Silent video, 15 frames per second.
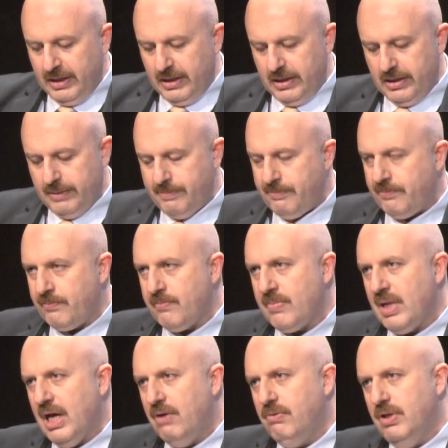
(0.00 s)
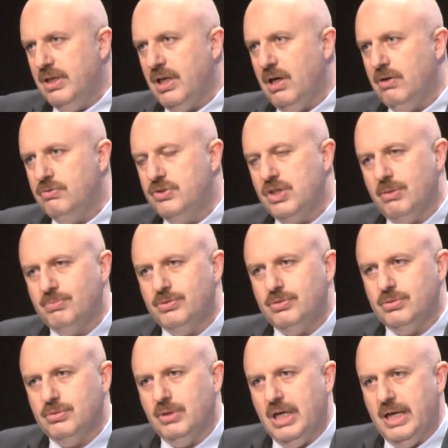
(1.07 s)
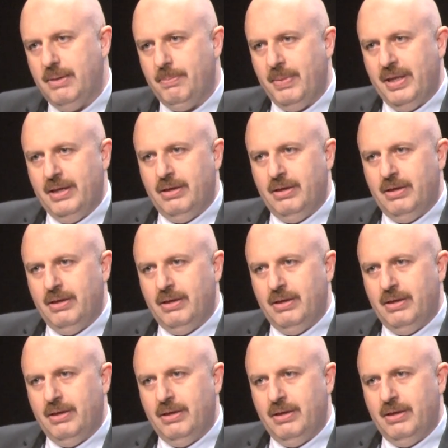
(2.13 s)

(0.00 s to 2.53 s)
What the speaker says: I will now jump to a